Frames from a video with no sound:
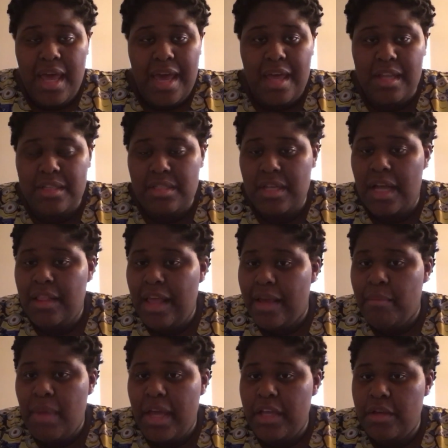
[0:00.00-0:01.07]
and it's not like
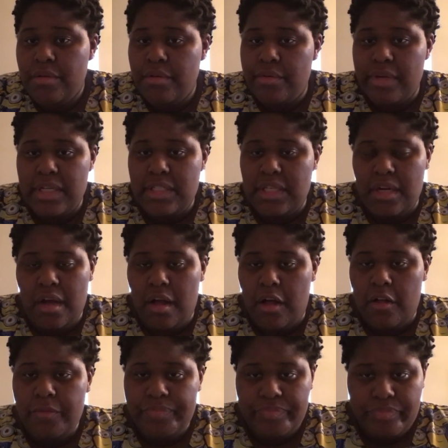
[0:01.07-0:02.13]
my uterus at
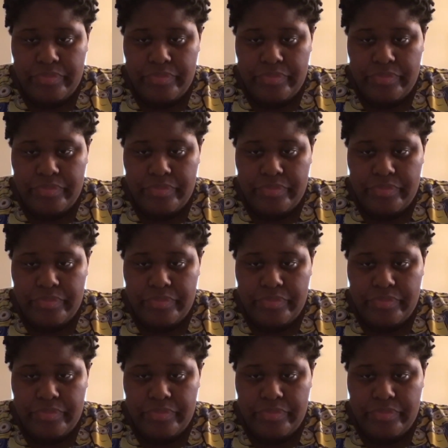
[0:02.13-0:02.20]
all.